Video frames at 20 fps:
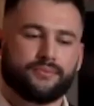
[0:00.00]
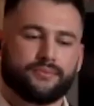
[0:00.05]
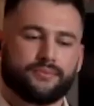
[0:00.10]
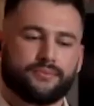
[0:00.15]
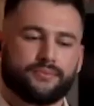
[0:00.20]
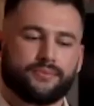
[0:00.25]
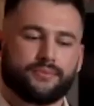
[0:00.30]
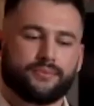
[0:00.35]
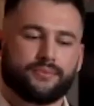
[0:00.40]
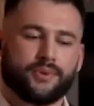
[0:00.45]

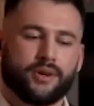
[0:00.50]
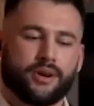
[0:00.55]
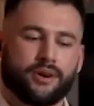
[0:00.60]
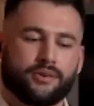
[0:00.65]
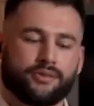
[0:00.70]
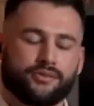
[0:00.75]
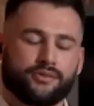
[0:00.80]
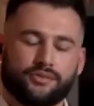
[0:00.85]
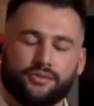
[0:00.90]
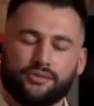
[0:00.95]
we are
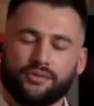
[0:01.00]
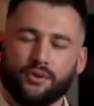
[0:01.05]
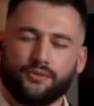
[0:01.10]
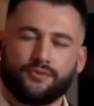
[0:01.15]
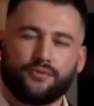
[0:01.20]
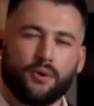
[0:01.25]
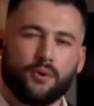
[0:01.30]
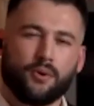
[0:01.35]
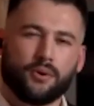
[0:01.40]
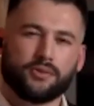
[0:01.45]
so
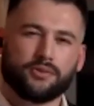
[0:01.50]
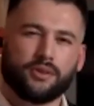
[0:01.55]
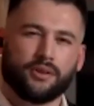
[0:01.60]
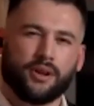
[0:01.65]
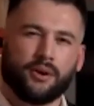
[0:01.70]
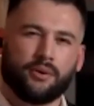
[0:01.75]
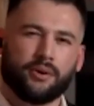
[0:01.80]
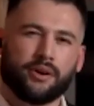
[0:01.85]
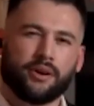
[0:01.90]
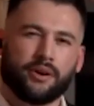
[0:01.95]
focused on
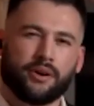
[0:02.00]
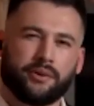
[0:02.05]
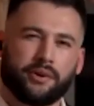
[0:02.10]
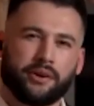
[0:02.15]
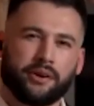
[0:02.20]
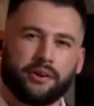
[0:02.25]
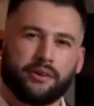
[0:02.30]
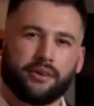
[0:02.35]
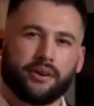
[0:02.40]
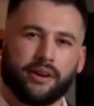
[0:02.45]
our
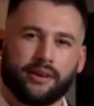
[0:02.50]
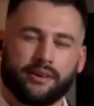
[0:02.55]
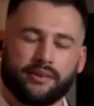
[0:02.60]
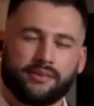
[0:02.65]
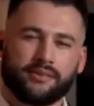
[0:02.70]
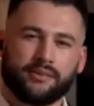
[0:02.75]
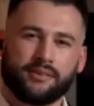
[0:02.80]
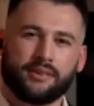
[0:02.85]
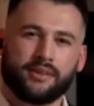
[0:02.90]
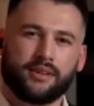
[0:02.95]
career
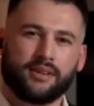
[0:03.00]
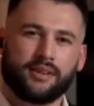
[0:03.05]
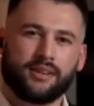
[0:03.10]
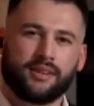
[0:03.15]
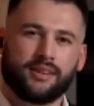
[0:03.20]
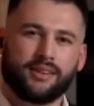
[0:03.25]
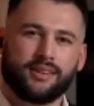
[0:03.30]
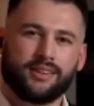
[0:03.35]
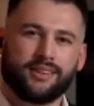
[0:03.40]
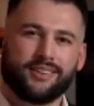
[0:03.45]
and
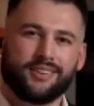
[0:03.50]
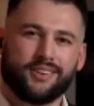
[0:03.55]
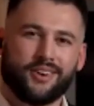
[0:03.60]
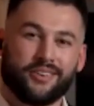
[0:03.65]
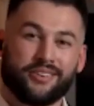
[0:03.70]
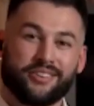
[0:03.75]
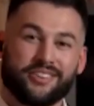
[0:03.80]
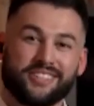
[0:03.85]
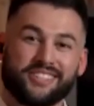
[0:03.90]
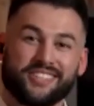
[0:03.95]

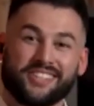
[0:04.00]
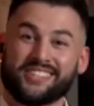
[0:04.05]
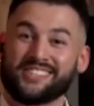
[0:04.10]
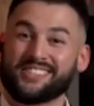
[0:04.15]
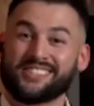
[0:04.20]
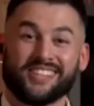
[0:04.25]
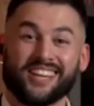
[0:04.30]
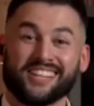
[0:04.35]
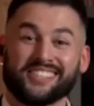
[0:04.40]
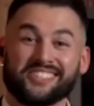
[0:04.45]
on
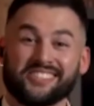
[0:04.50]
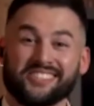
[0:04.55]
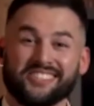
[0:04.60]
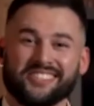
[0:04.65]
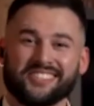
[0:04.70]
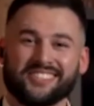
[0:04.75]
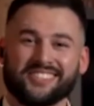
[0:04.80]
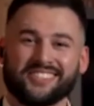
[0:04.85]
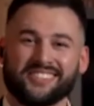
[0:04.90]
success.